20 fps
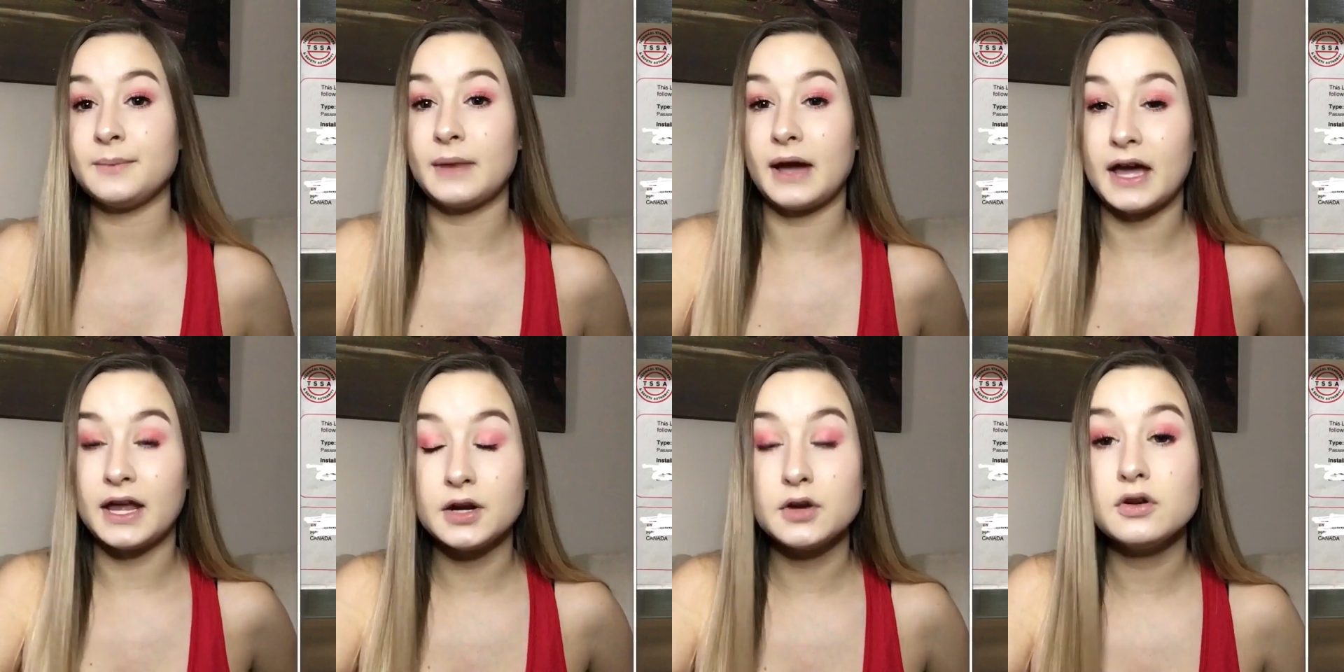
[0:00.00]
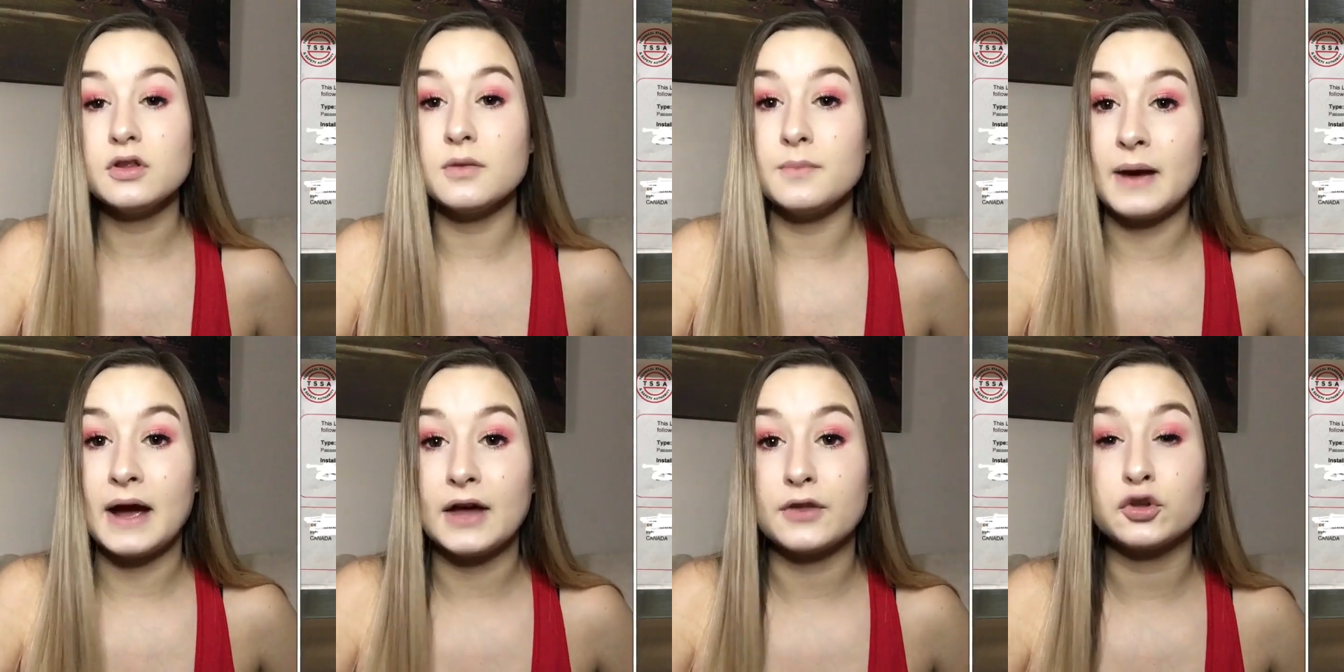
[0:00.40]
I had to go to the
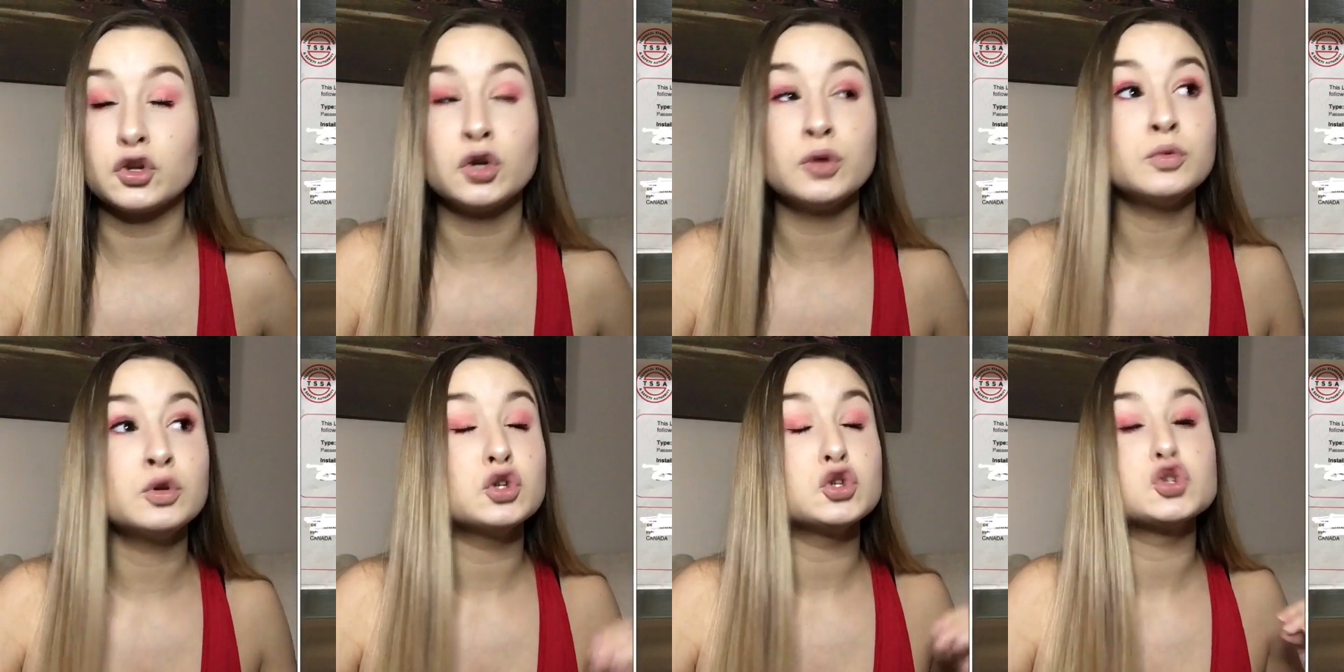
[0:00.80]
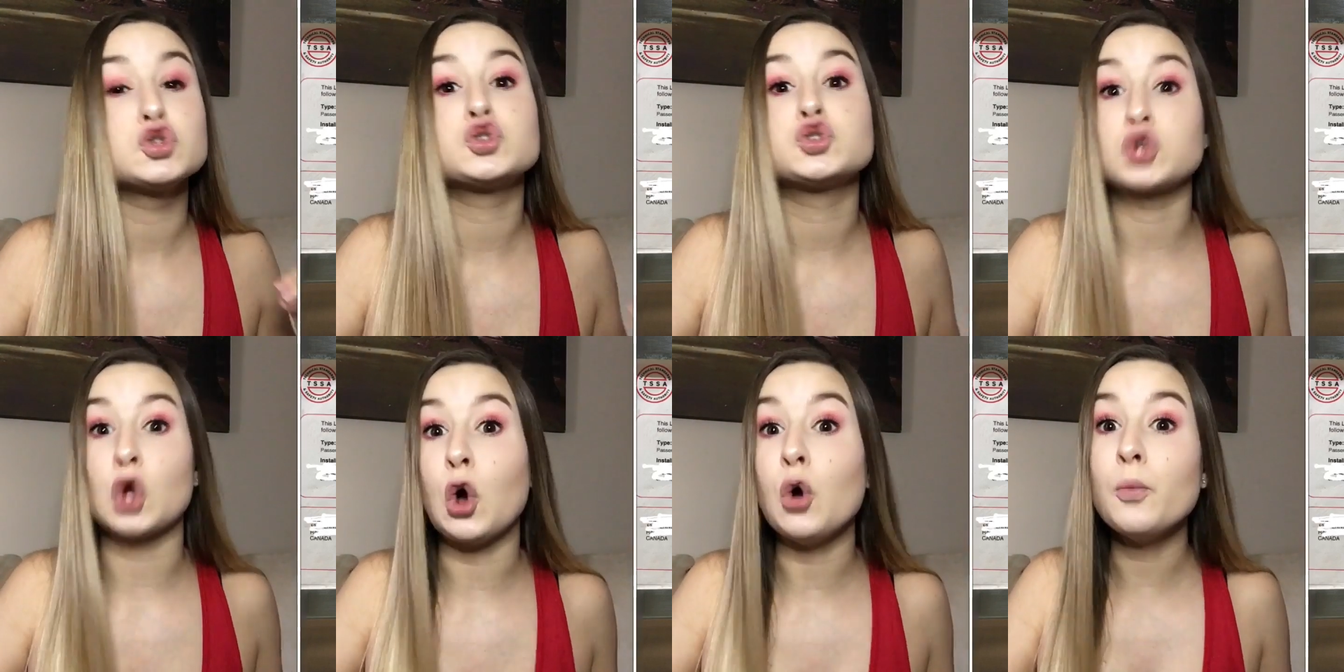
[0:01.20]
bathroom
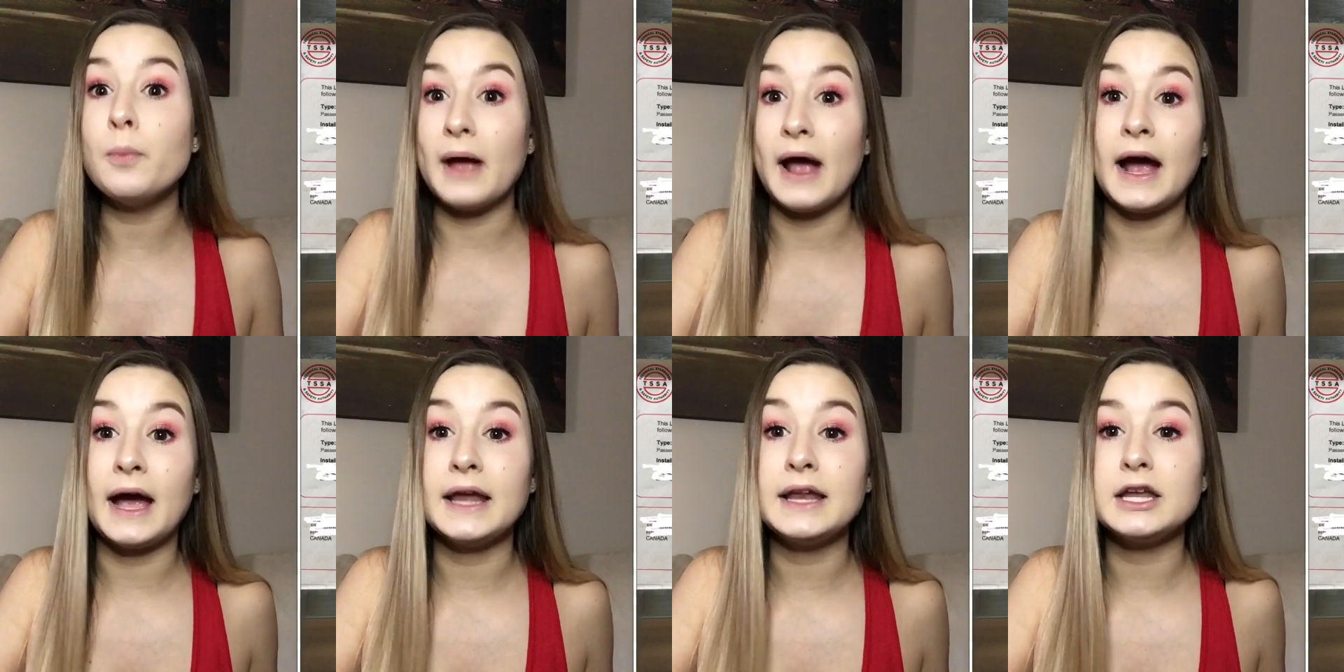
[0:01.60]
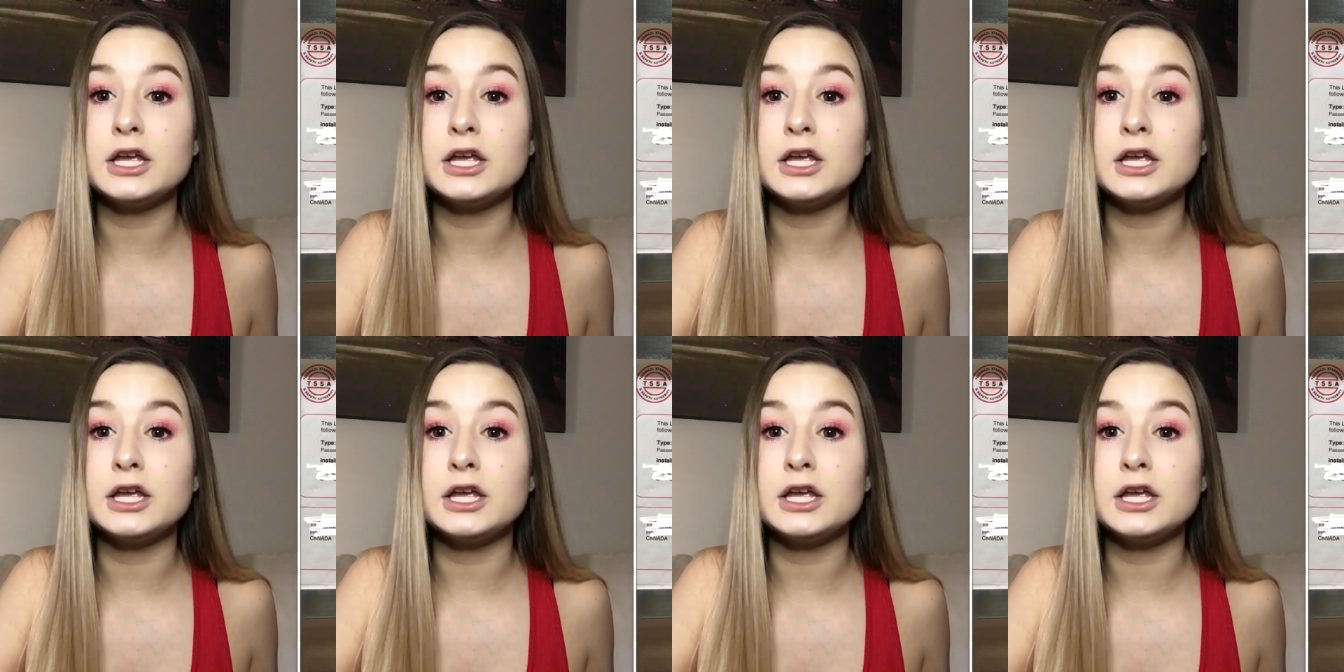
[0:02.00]
so bad.